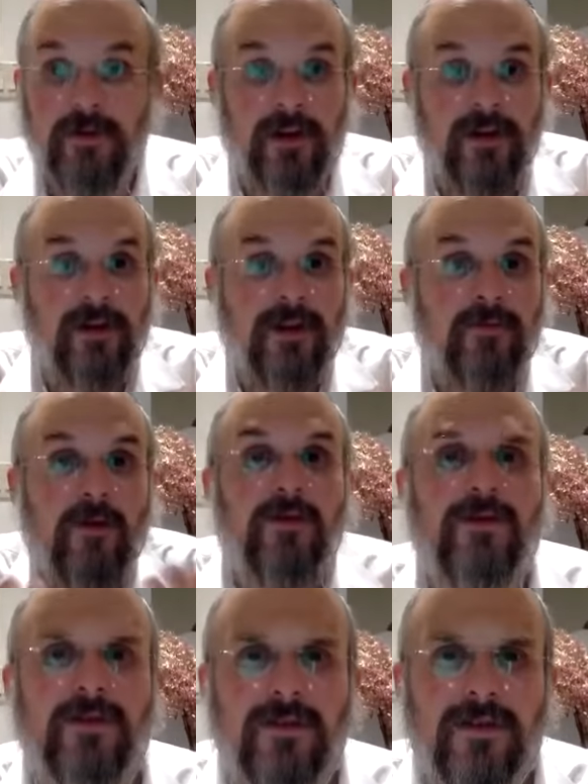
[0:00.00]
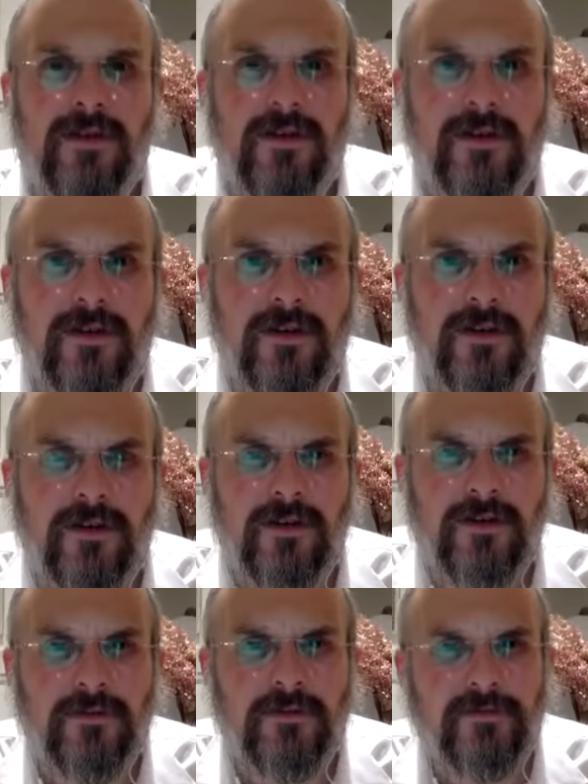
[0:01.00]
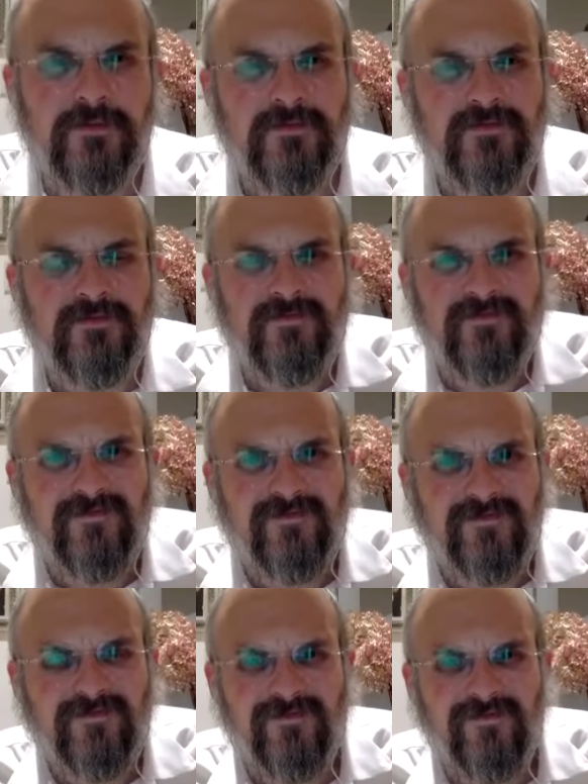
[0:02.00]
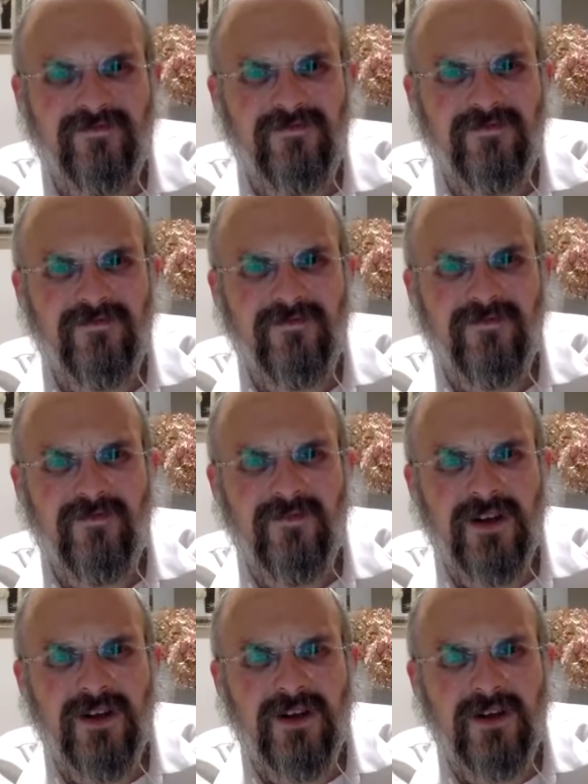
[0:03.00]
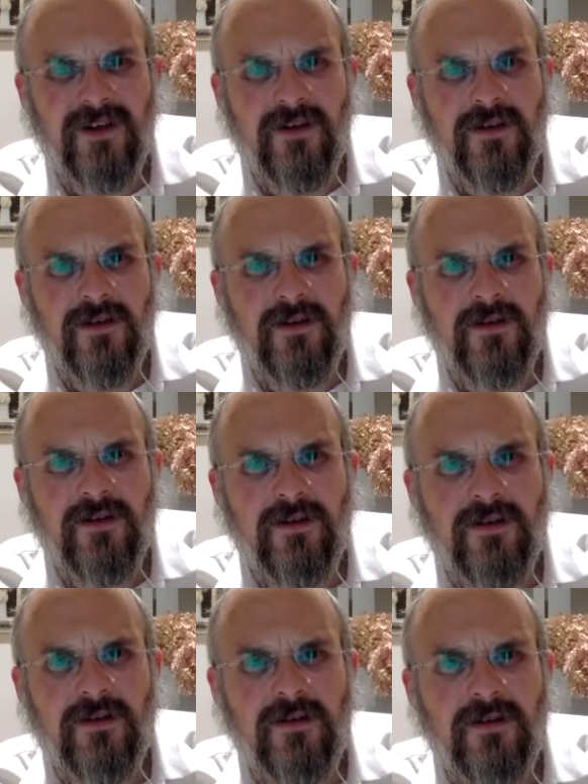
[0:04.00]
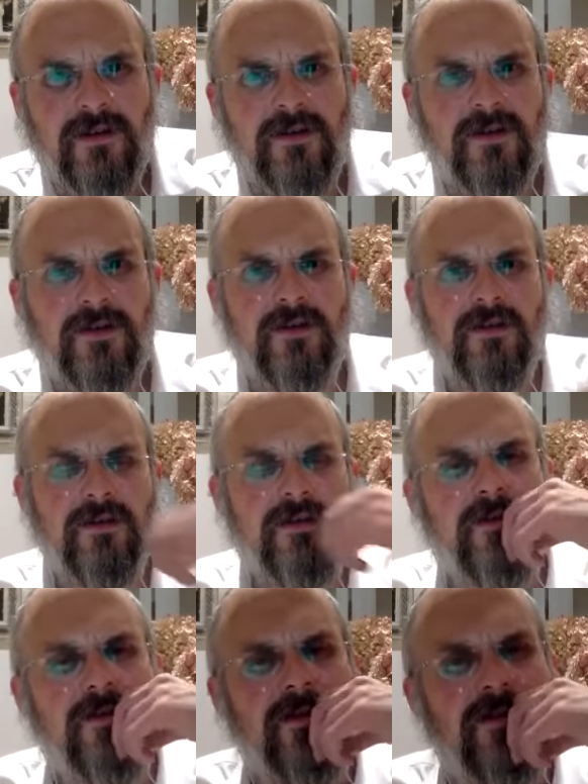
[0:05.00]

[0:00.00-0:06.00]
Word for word: he just bothered by the fact that they give the option pass half Like, it's unnecessary. If we learn later that it's not an option.